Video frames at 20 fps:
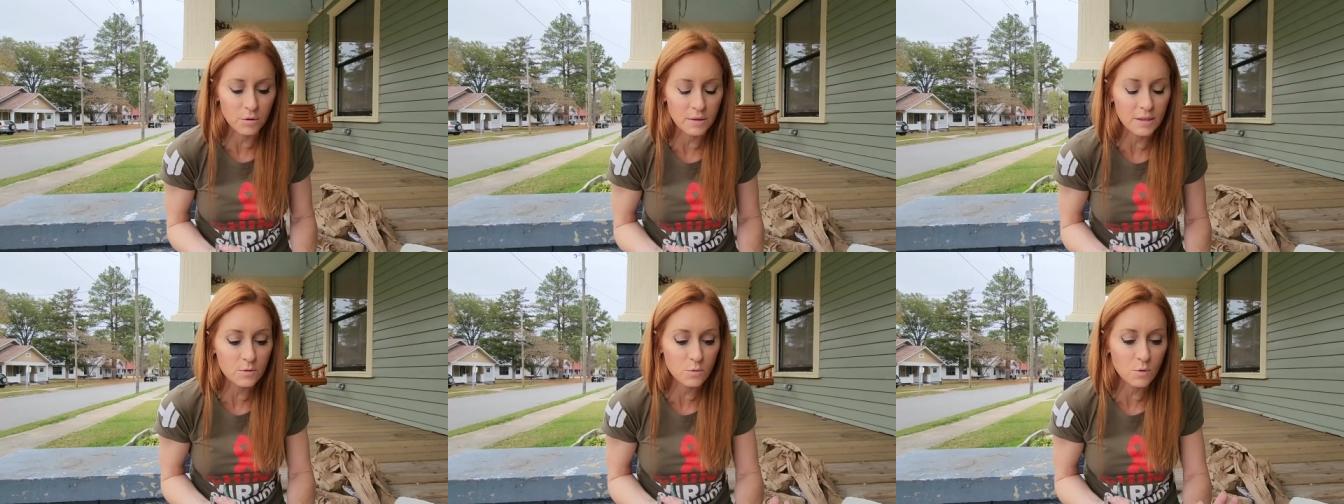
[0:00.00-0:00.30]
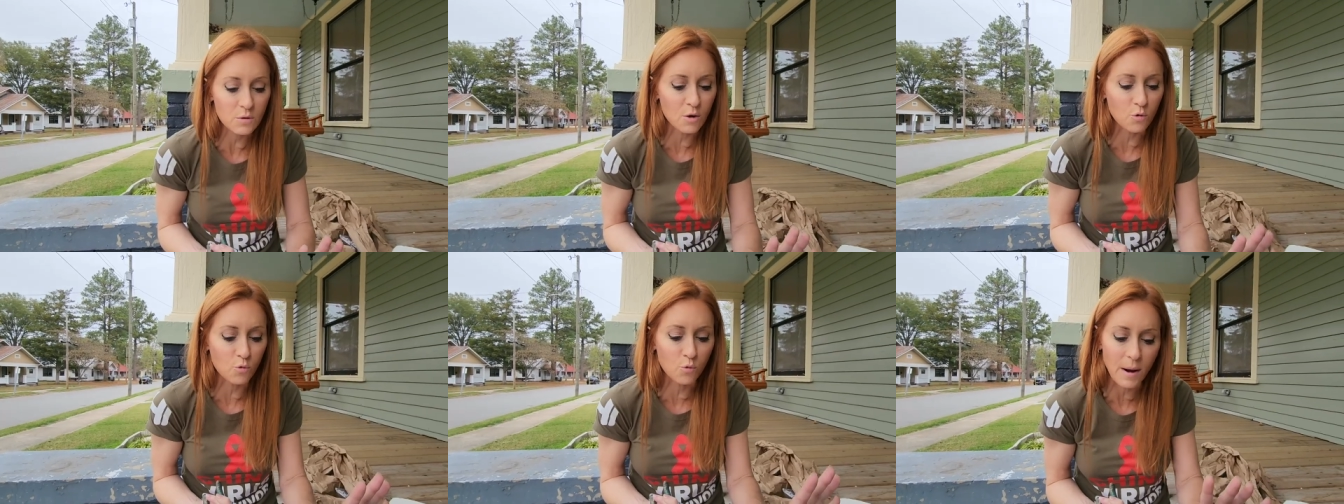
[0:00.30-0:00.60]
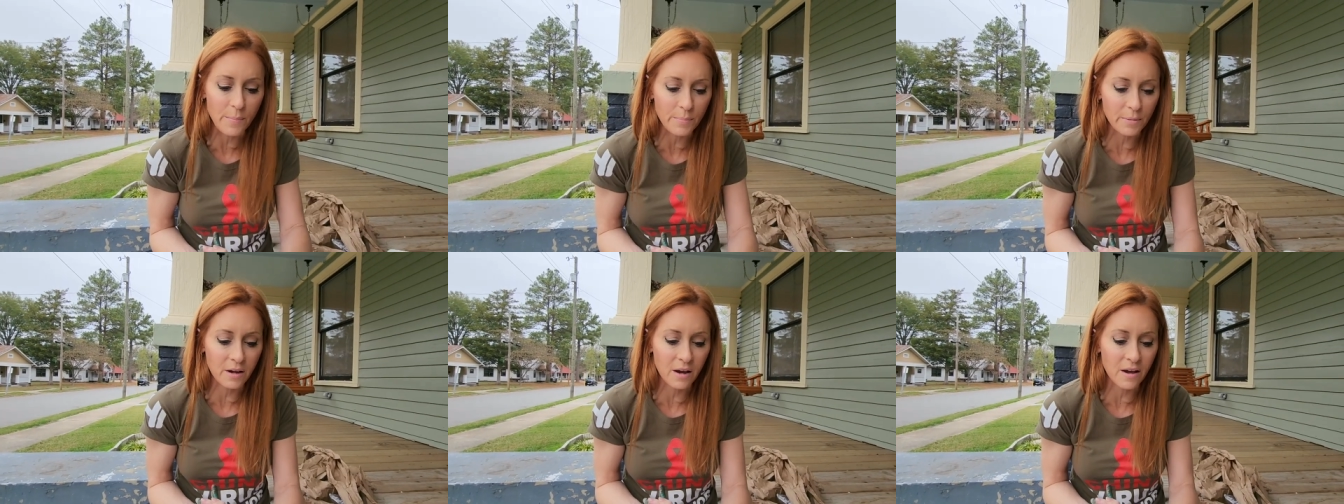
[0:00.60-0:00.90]
This was a
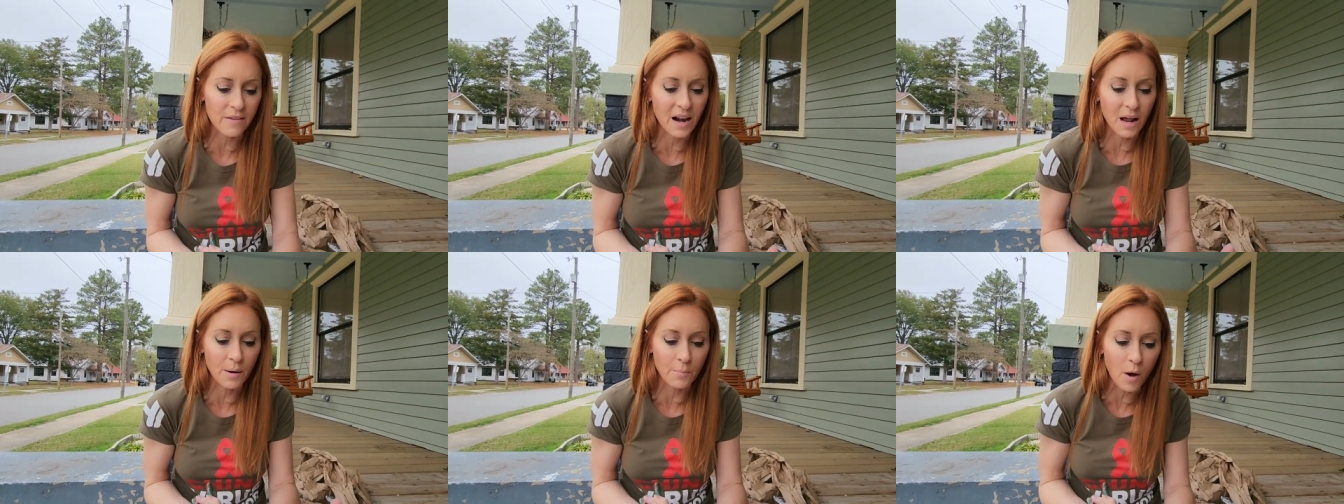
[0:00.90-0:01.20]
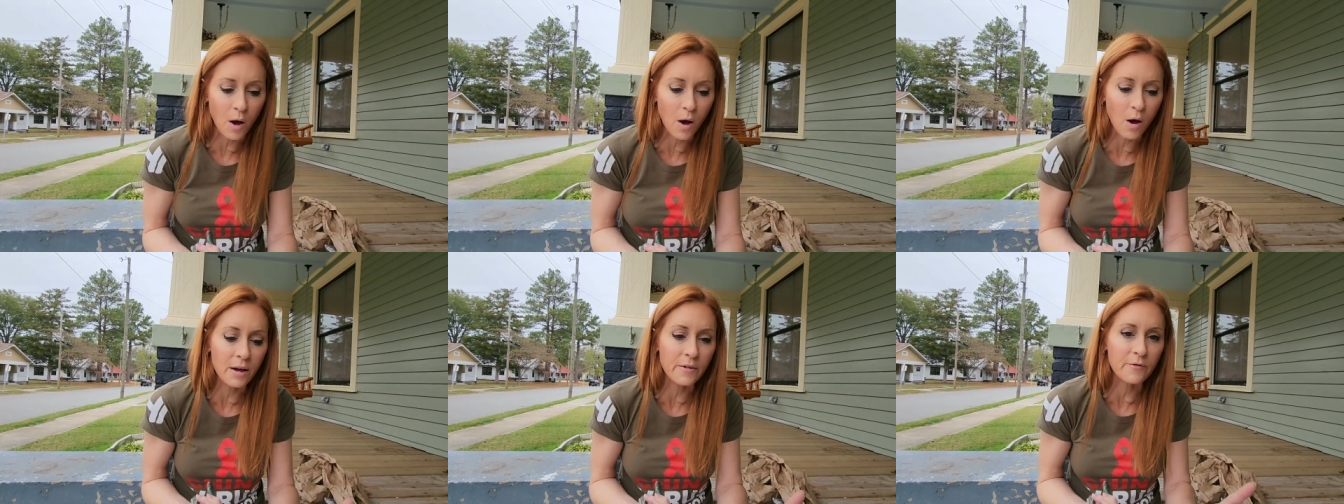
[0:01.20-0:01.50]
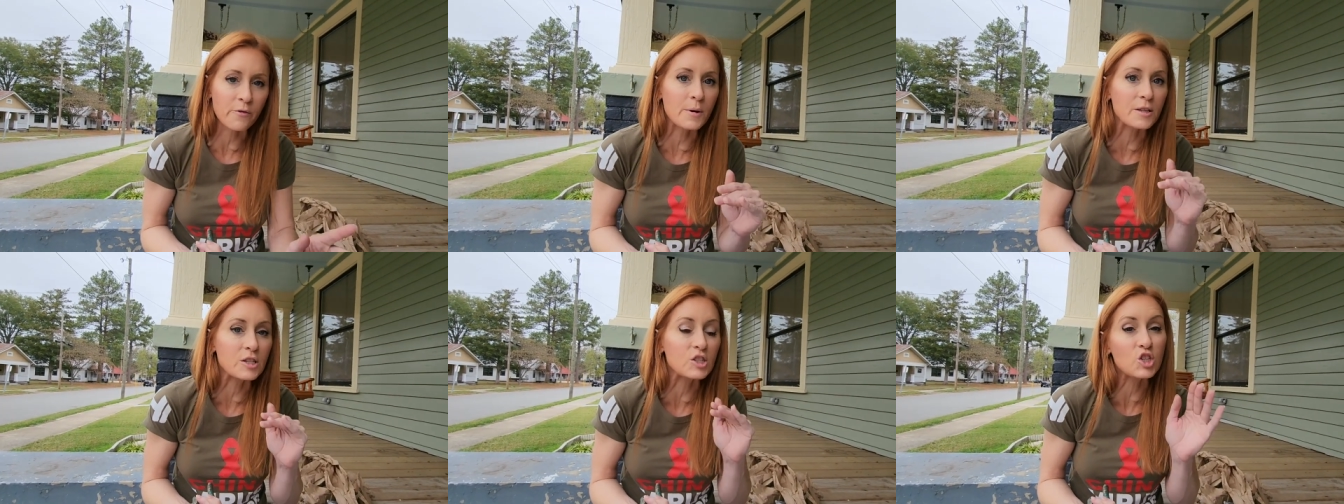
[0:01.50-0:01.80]
replica that I bought
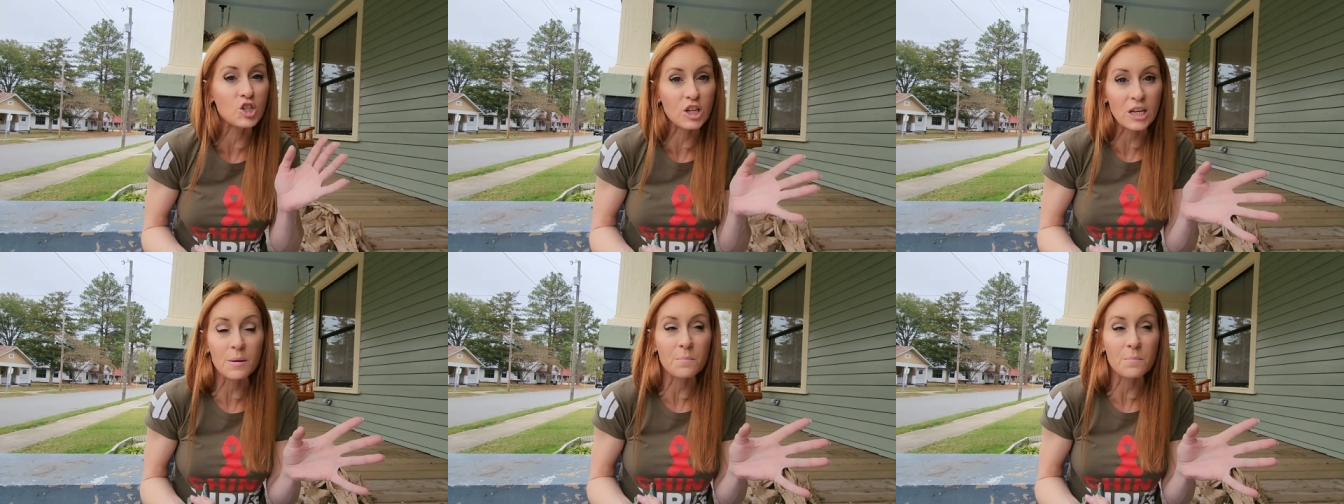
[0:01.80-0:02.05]
from a cheap